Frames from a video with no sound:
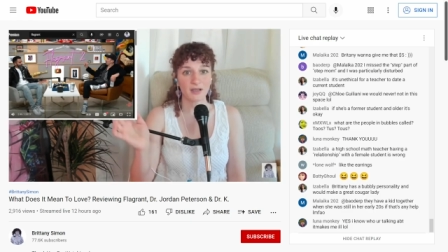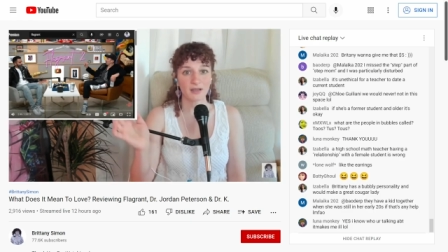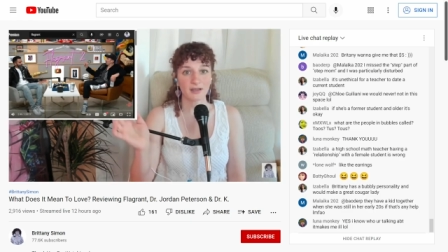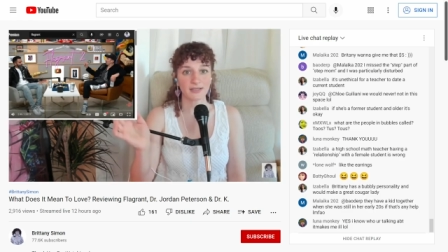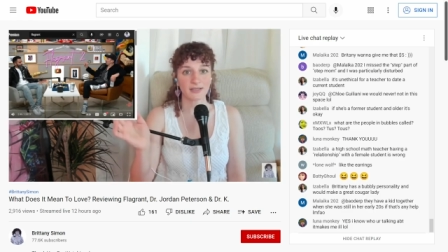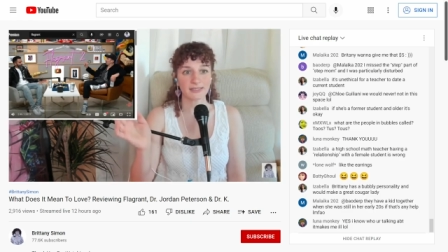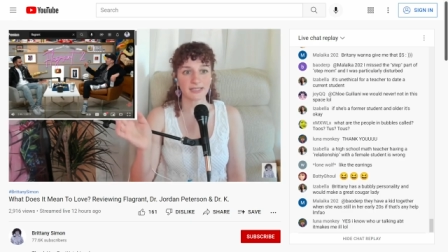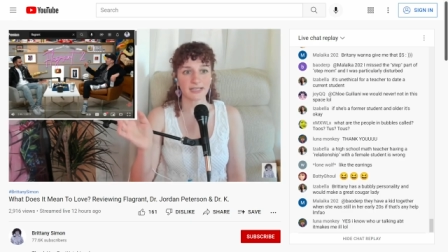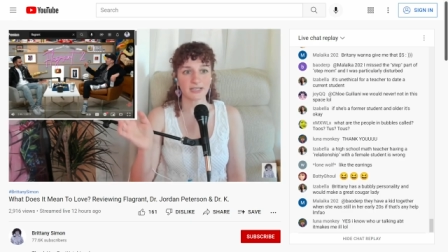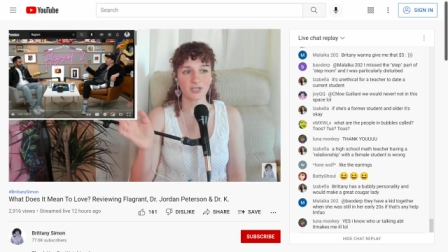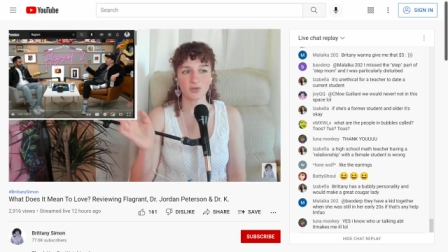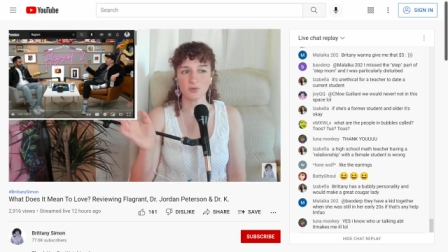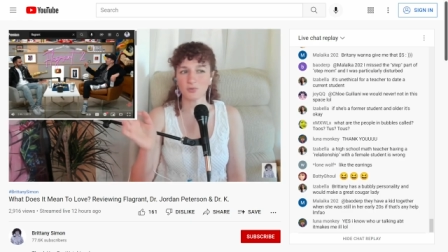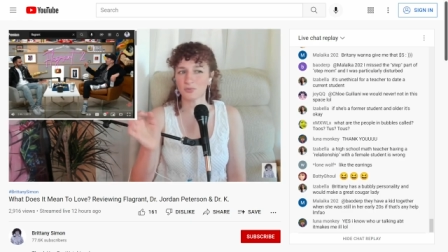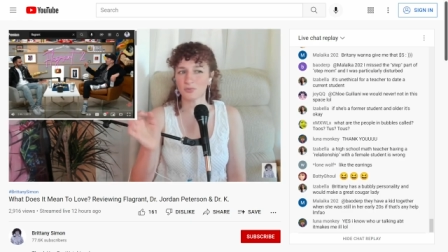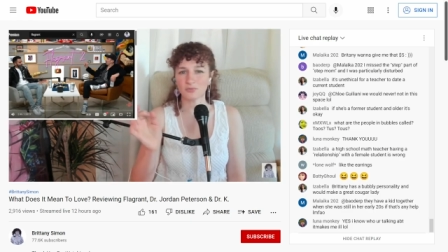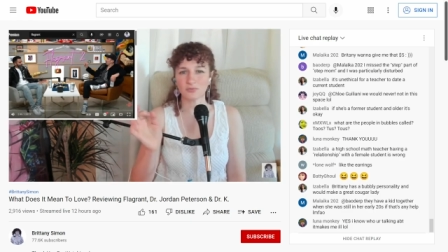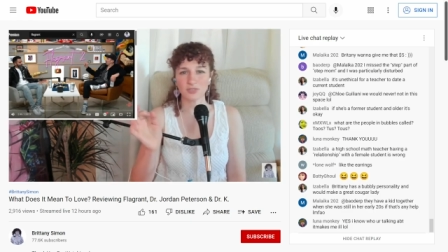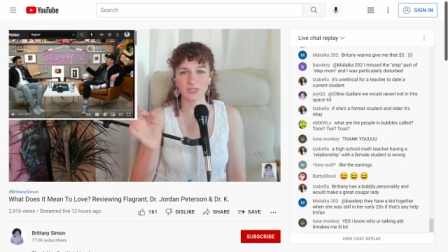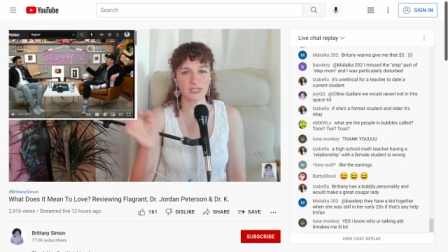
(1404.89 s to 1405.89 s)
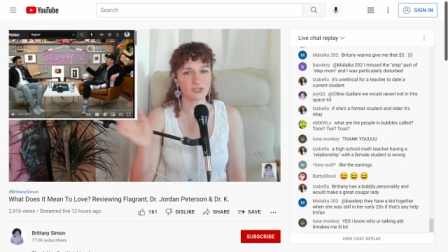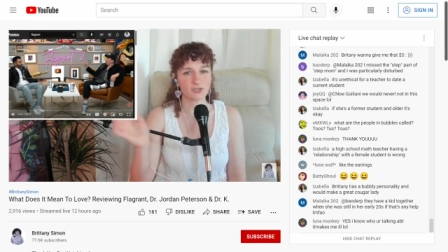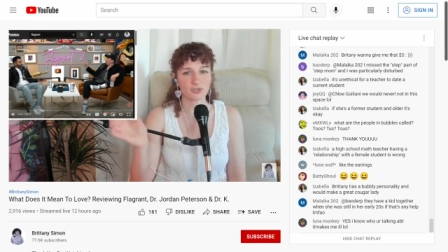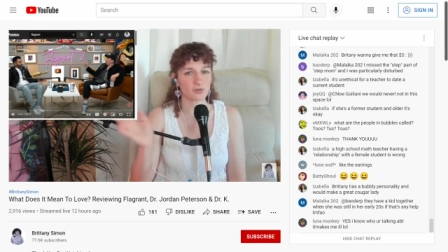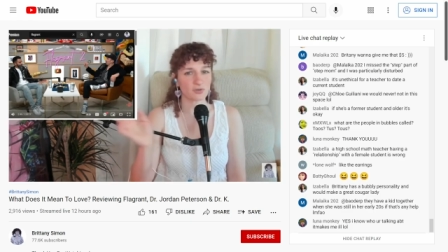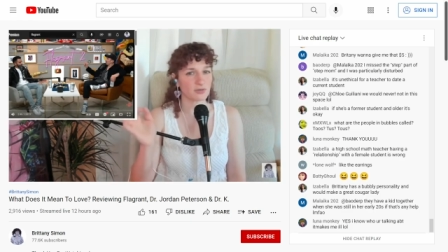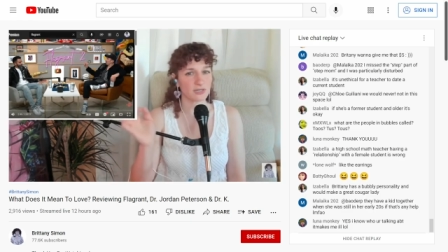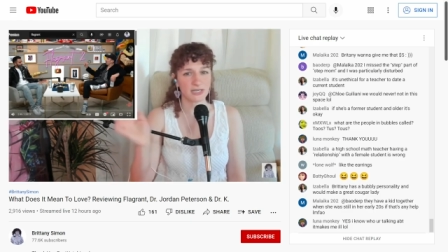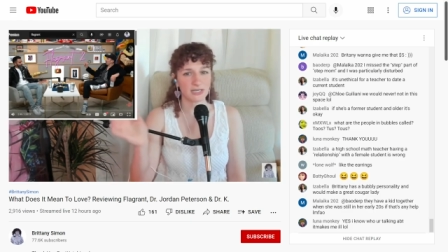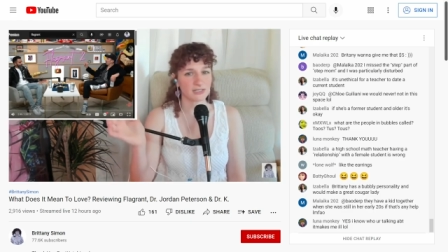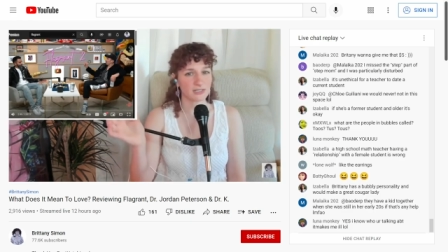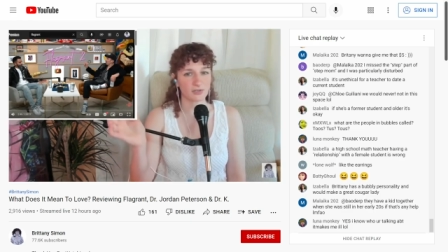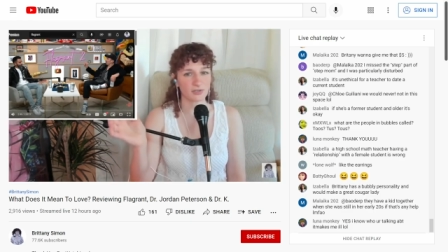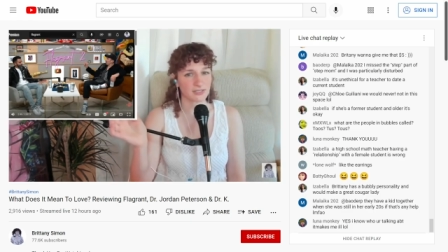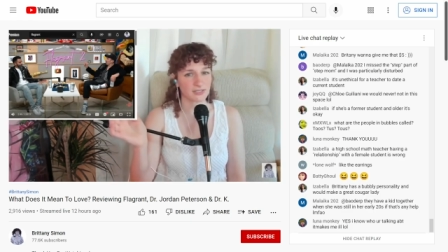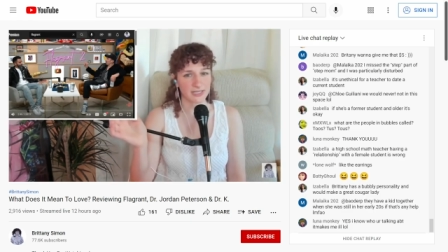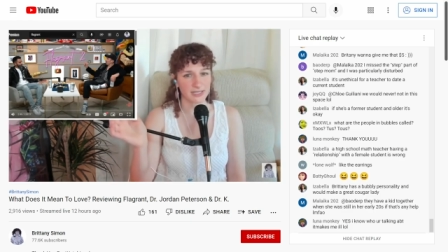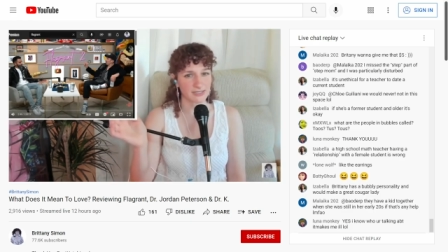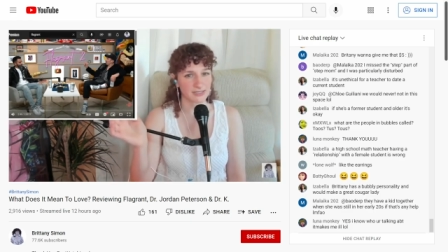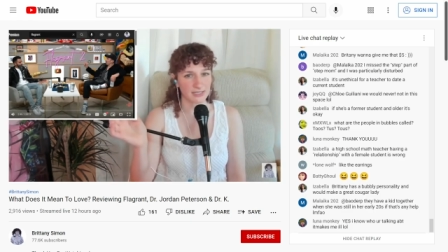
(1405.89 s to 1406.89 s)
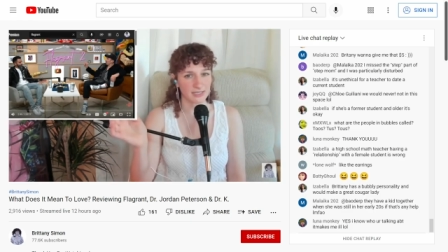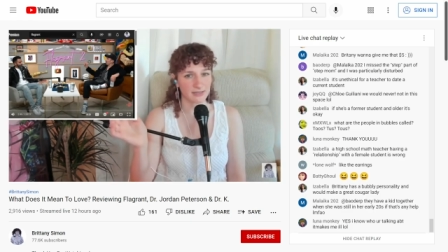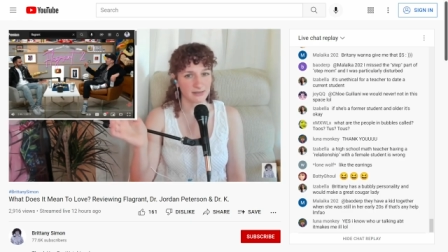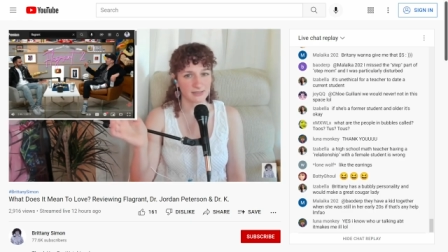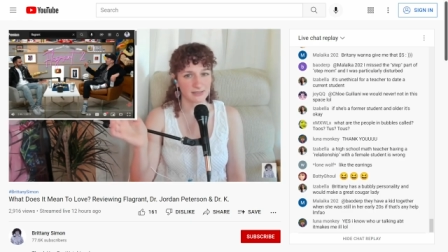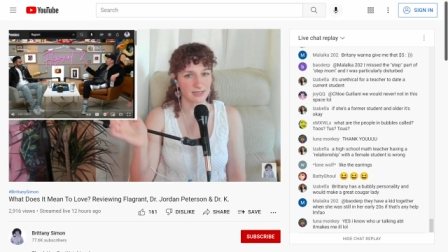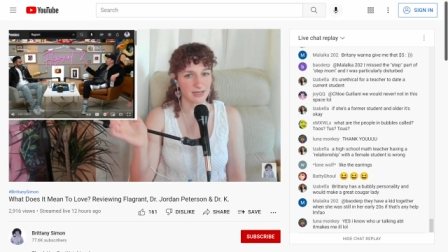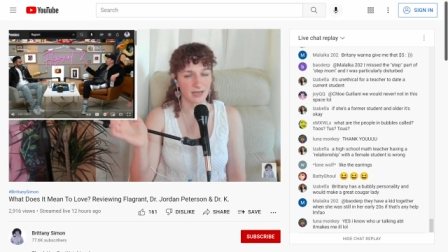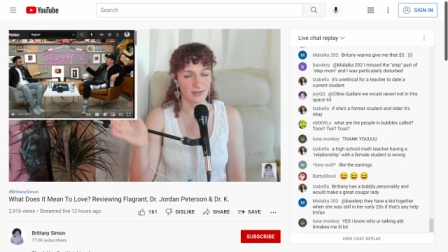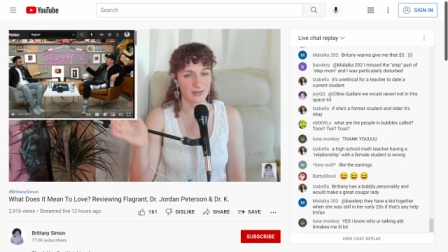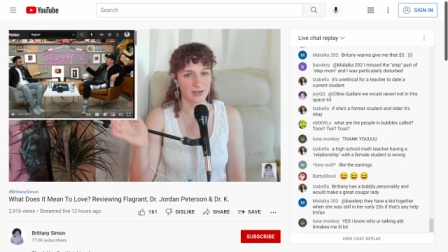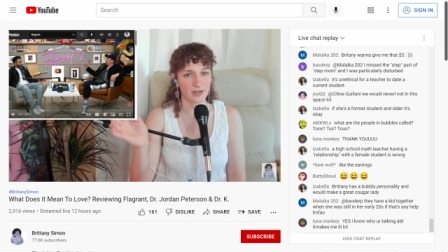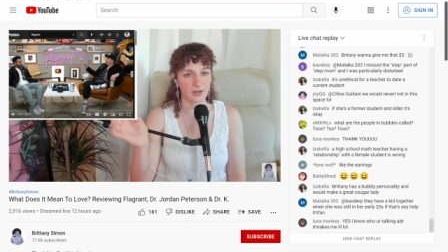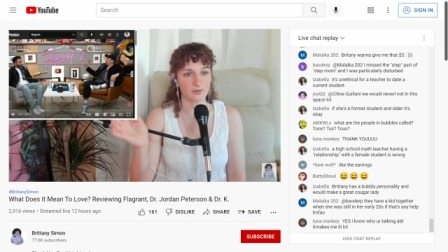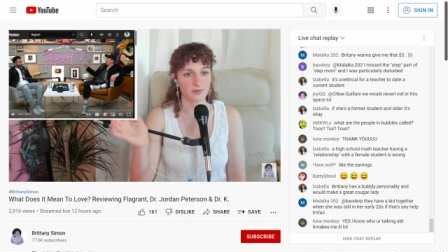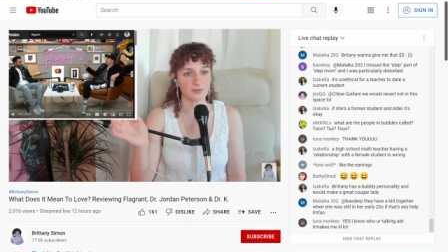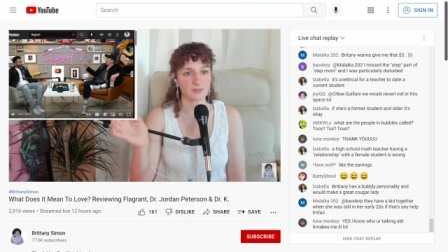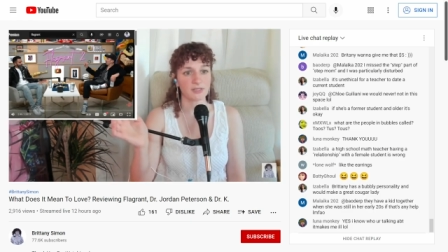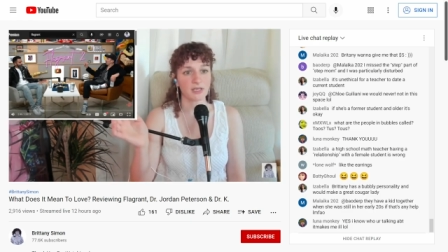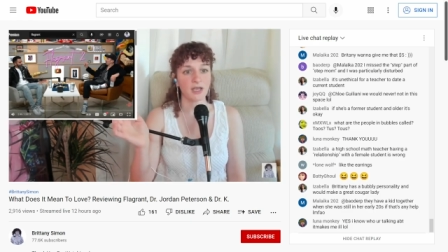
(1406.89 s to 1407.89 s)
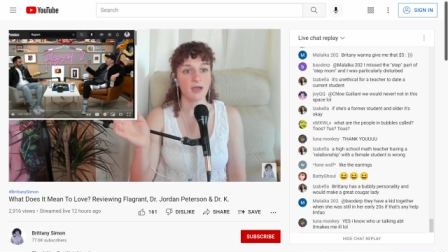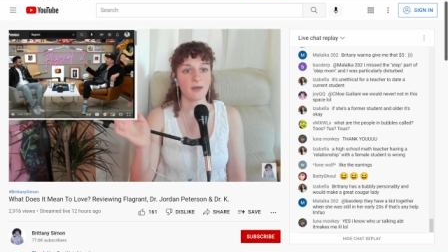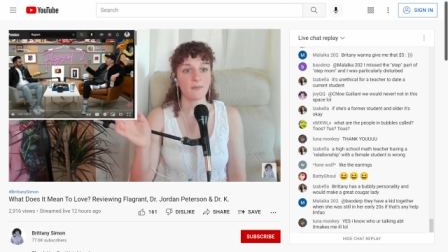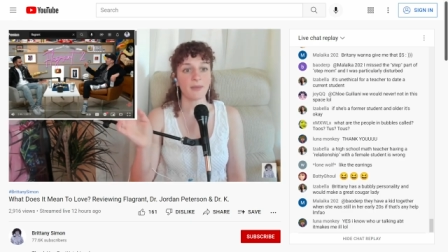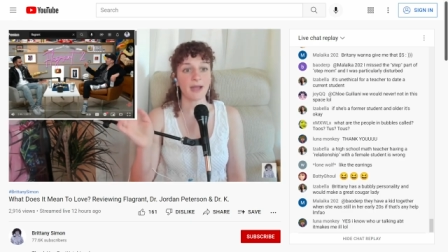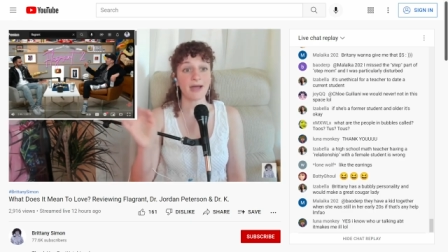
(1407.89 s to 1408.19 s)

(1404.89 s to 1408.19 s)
Because, like, you teachers don't need to look sexy. That's not how that goes. But